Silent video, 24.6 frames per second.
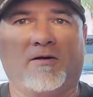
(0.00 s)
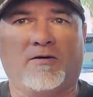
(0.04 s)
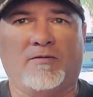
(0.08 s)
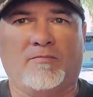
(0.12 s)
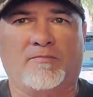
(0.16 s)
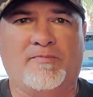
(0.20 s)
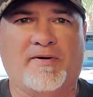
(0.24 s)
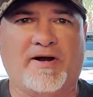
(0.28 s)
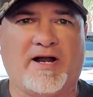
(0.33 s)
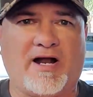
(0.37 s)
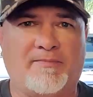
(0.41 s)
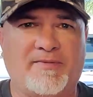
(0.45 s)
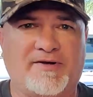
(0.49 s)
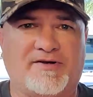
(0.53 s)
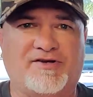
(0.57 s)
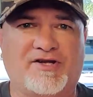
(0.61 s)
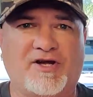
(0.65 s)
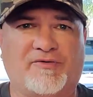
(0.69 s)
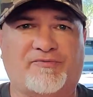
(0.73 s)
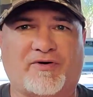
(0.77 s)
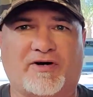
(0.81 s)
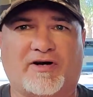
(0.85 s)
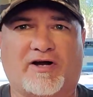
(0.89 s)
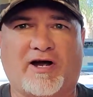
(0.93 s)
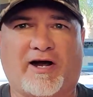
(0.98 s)
But I'm a
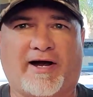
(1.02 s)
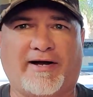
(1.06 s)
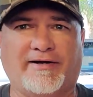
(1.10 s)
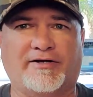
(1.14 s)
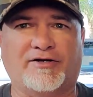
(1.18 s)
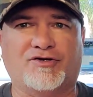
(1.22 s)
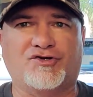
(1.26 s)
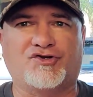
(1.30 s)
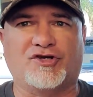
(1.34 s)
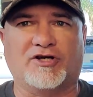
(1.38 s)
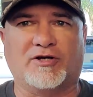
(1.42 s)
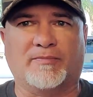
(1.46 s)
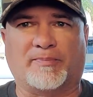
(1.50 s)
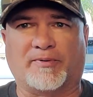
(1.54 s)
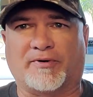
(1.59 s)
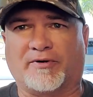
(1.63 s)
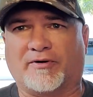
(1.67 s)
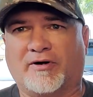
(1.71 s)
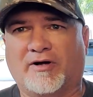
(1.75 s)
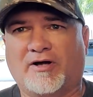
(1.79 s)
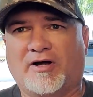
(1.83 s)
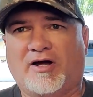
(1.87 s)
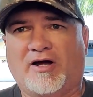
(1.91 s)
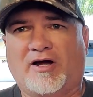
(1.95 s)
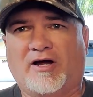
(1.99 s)
different kind of Jeeper.
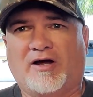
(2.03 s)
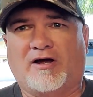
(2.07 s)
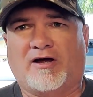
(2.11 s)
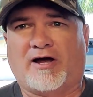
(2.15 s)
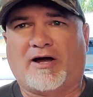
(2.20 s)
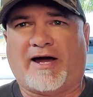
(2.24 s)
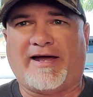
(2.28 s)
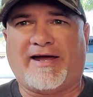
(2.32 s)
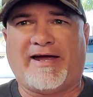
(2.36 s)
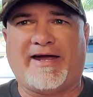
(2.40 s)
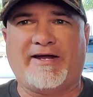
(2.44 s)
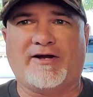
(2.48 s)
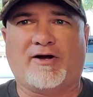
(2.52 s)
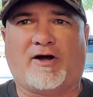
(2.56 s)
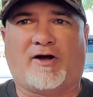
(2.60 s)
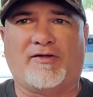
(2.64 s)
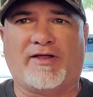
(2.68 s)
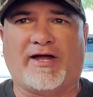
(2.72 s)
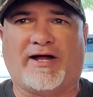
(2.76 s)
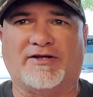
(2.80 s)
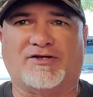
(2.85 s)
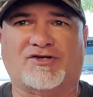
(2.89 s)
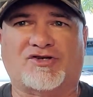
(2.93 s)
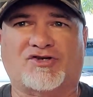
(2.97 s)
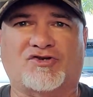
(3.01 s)
I hate all
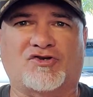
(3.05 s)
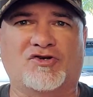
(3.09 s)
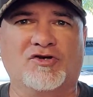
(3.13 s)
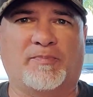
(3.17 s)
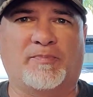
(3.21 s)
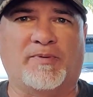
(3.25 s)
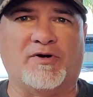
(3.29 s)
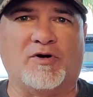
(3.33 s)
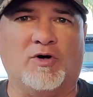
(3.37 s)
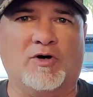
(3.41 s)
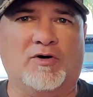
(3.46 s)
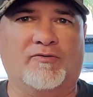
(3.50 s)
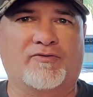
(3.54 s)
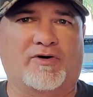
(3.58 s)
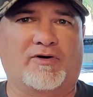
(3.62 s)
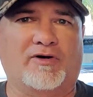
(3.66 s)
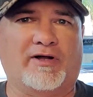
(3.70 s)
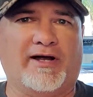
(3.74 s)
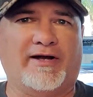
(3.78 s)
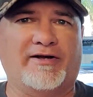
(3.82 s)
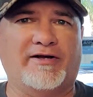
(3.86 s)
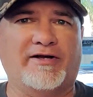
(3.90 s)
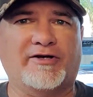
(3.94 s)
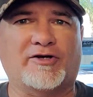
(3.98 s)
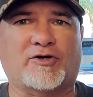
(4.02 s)
that stupid
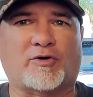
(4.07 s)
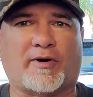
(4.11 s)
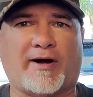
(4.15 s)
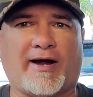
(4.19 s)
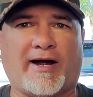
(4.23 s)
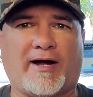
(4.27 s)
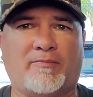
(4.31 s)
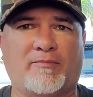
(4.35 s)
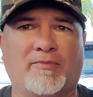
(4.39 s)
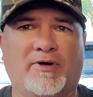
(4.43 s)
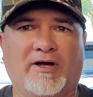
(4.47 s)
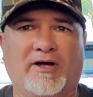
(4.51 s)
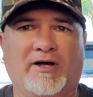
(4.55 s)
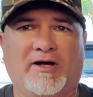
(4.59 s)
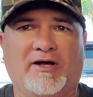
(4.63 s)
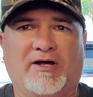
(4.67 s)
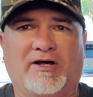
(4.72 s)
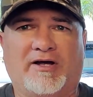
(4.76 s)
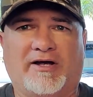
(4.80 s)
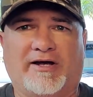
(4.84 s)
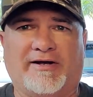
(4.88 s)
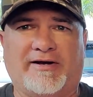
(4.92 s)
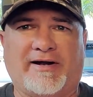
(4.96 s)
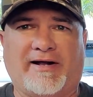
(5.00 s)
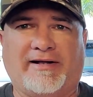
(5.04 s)
overlanding crap,
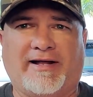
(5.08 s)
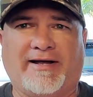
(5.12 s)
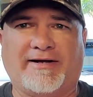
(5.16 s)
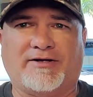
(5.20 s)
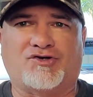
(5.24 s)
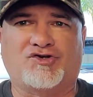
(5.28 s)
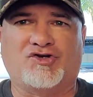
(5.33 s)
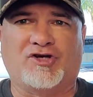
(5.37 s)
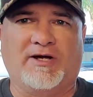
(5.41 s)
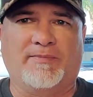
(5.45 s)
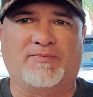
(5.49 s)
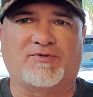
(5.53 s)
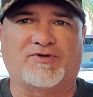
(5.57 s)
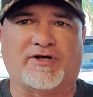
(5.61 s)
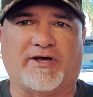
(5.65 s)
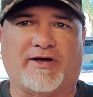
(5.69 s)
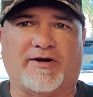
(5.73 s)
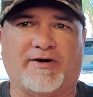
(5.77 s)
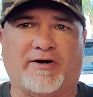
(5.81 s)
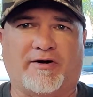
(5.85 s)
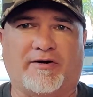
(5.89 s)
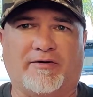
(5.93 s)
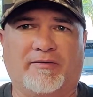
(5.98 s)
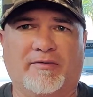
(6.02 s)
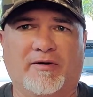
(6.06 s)
and I like Jeeps that
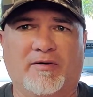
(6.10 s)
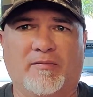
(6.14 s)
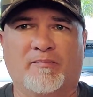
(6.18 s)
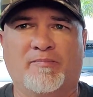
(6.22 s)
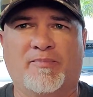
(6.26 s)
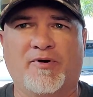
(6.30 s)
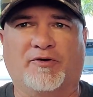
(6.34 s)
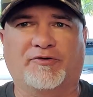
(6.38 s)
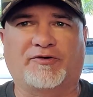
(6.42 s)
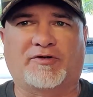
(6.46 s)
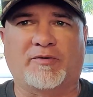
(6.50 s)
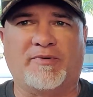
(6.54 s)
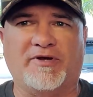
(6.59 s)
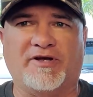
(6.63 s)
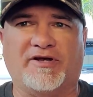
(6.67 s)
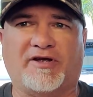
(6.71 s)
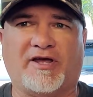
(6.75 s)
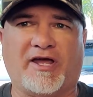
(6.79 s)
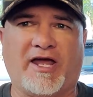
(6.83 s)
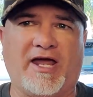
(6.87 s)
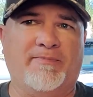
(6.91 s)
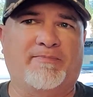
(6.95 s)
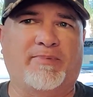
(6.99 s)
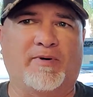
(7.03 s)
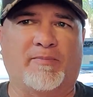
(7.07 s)
are built to be
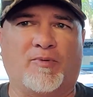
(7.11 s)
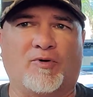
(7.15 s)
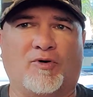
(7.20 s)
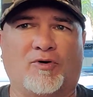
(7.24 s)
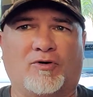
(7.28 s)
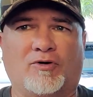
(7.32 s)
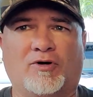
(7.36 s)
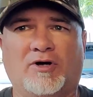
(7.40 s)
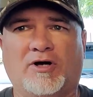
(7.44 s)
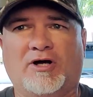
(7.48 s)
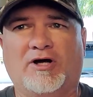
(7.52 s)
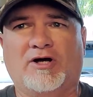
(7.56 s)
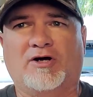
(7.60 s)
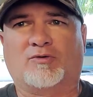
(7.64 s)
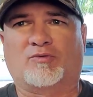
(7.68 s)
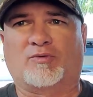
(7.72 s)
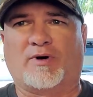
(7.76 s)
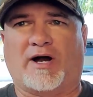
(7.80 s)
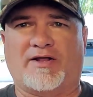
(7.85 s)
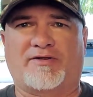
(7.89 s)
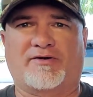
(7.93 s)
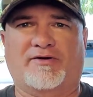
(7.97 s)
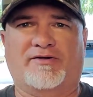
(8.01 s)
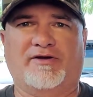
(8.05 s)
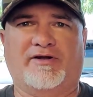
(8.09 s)
capable
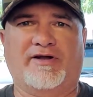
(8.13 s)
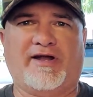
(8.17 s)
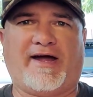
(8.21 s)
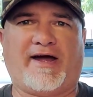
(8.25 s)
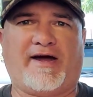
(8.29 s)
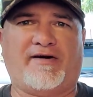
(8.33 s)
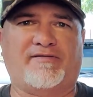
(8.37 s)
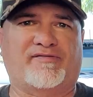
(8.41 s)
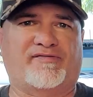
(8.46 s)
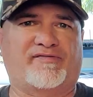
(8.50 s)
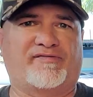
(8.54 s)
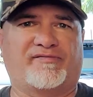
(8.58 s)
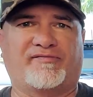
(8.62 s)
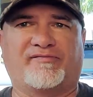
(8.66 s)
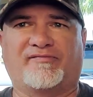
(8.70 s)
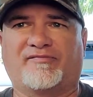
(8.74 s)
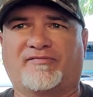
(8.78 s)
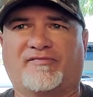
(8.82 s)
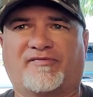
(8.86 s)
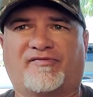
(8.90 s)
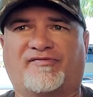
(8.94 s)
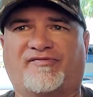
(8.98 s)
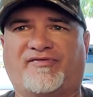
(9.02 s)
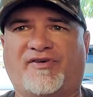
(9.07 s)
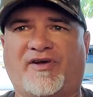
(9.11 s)
rather than have
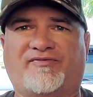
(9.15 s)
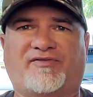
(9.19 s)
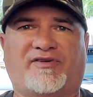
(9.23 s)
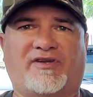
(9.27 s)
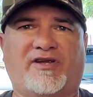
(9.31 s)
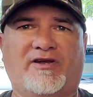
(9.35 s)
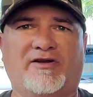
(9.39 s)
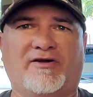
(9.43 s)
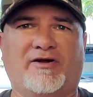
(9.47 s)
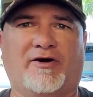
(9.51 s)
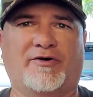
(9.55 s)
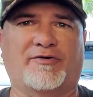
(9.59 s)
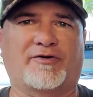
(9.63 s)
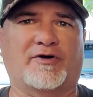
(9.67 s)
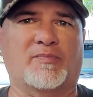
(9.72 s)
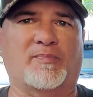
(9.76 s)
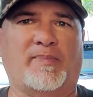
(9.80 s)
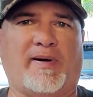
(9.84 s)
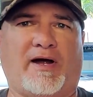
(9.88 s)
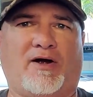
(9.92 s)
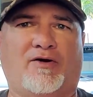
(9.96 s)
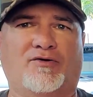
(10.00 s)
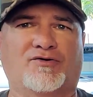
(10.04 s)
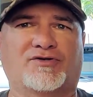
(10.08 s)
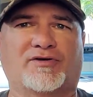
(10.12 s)
1,500
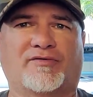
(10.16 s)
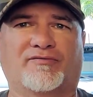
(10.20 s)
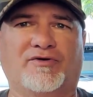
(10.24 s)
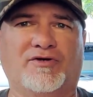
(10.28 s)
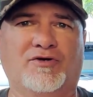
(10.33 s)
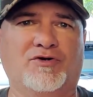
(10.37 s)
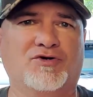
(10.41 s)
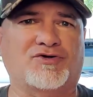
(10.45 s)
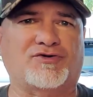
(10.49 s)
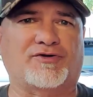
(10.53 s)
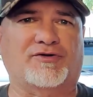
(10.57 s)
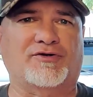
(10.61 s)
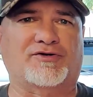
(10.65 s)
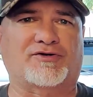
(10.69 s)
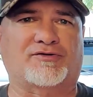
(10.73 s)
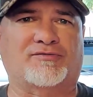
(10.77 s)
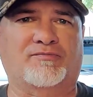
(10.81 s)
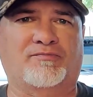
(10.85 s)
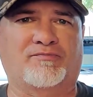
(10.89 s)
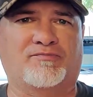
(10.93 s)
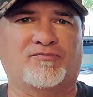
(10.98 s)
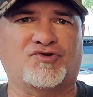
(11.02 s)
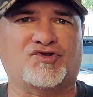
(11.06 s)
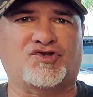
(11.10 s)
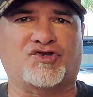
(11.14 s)
pounds of useless
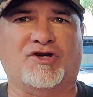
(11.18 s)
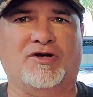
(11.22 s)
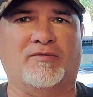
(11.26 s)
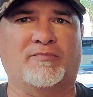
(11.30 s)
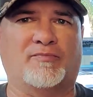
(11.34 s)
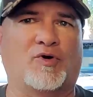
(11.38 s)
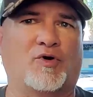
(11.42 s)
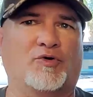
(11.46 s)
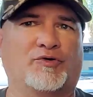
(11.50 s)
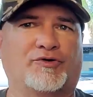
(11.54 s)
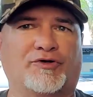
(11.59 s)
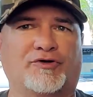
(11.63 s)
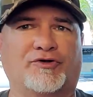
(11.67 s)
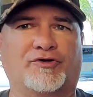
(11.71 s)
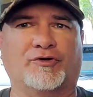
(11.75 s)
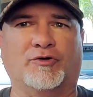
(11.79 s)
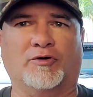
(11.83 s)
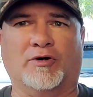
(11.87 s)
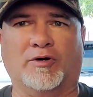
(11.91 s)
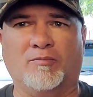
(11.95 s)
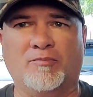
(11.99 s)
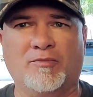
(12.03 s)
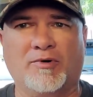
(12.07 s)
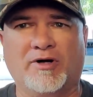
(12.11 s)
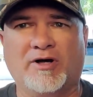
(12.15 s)
shit bolted to them.